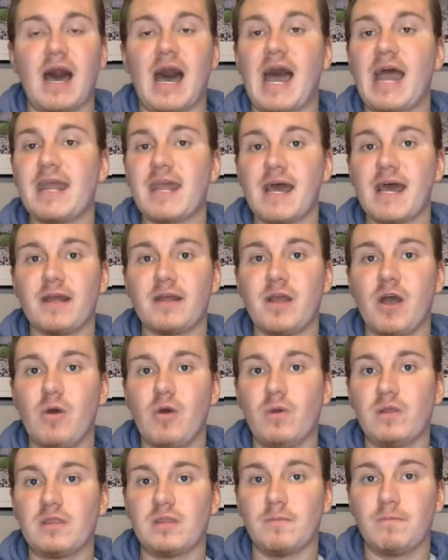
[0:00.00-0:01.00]
I got to
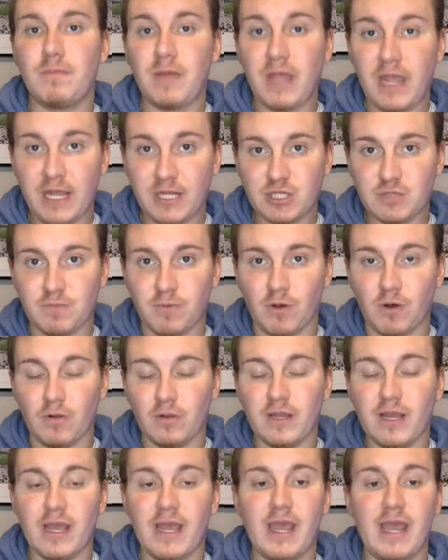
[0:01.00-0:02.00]
go with the Peach
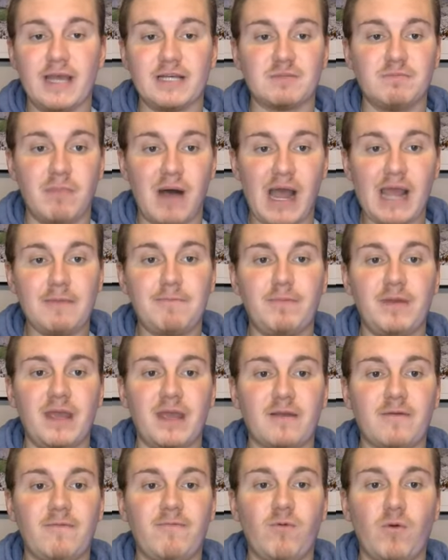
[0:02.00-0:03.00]
Bowl as my
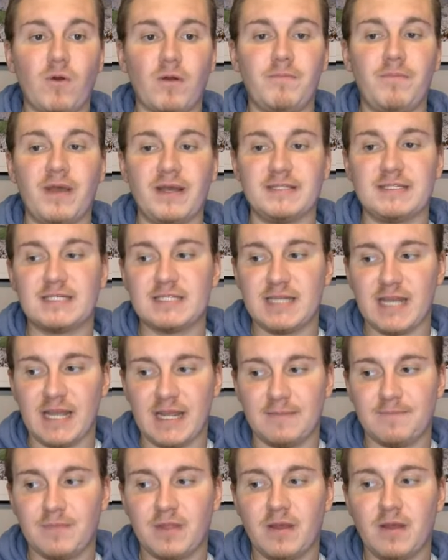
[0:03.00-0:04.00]
pick for Penn
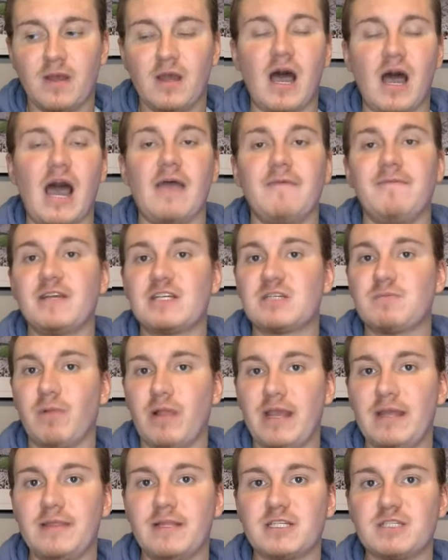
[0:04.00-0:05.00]
State. I've
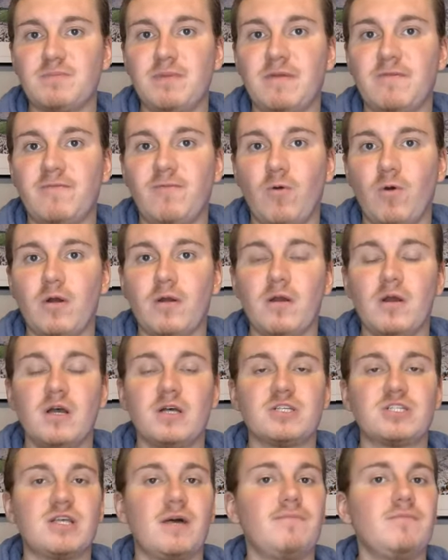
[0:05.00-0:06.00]
explained this before.
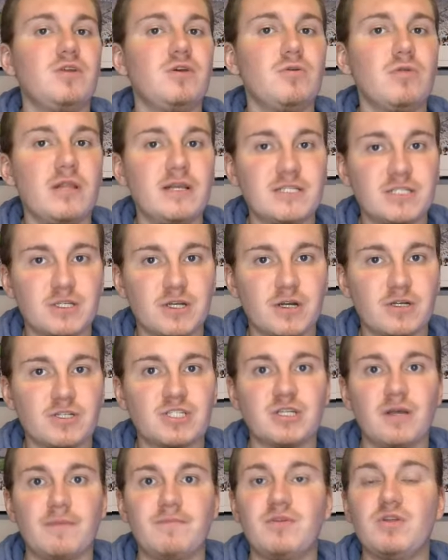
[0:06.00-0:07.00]
Some new
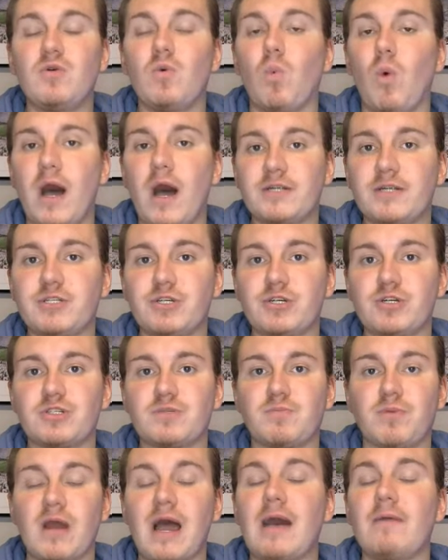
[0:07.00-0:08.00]
listeners, some new
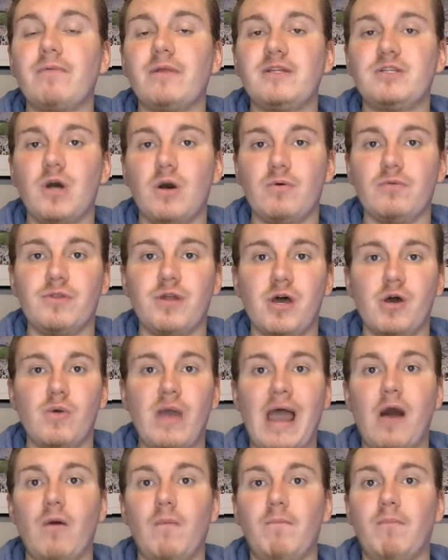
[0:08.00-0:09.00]
watchers probably don't know
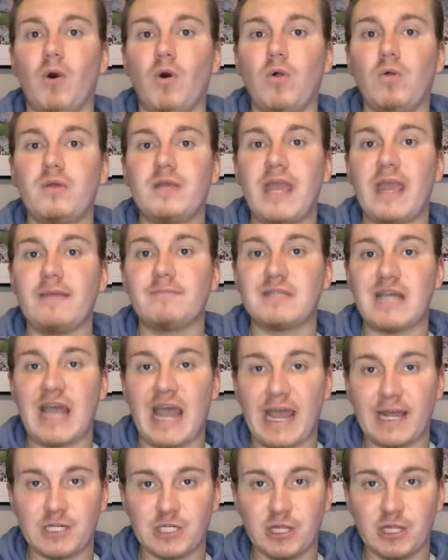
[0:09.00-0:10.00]
how bowl games
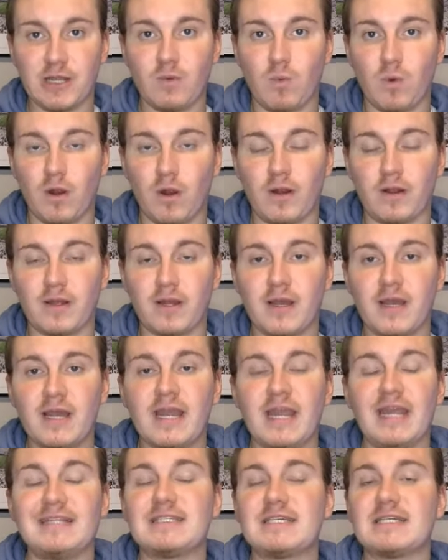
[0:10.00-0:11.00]
actually work.
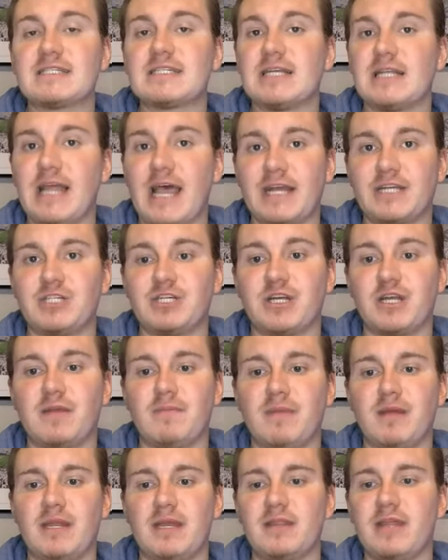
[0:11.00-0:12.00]
It's a selection
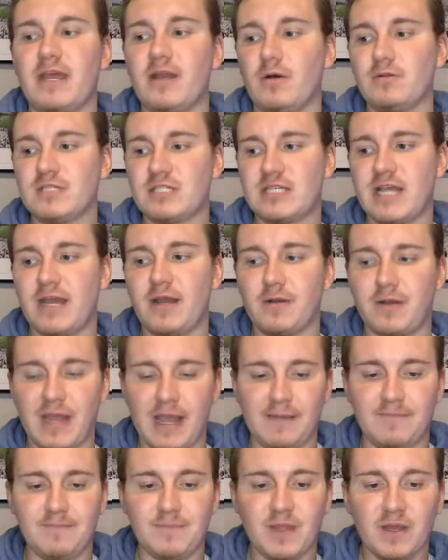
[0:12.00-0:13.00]
committee. They don't say,
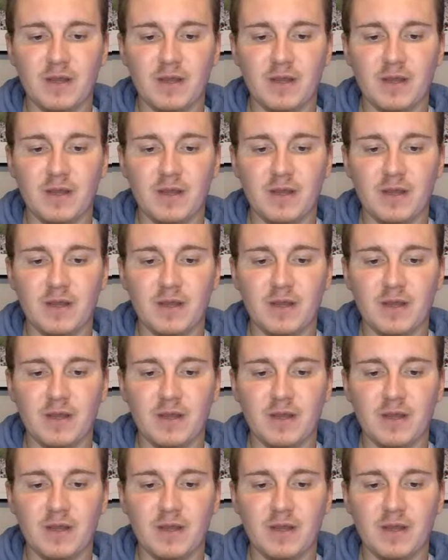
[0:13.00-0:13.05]
okay,